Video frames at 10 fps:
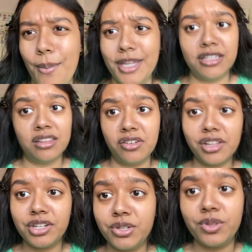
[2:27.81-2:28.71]
It's
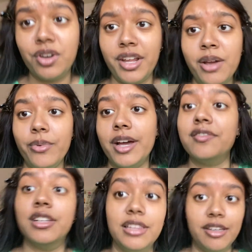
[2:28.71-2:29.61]
literally 2:30. We have
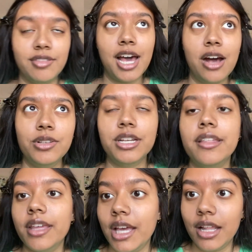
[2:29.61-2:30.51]
to leave the house, I
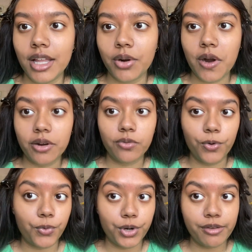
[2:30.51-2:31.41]
think, at like around
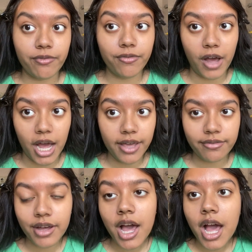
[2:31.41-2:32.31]

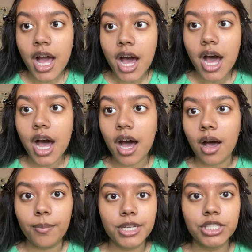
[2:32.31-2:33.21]
4:45.
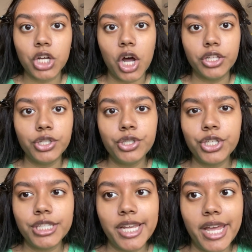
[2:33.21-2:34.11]
Because concert
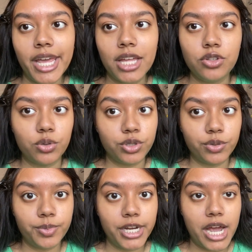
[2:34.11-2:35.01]
starts at 8, doors
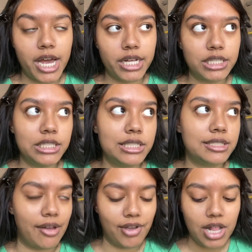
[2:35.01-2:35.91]
open at
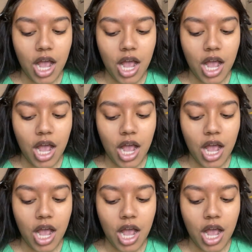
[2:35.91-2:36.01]
7.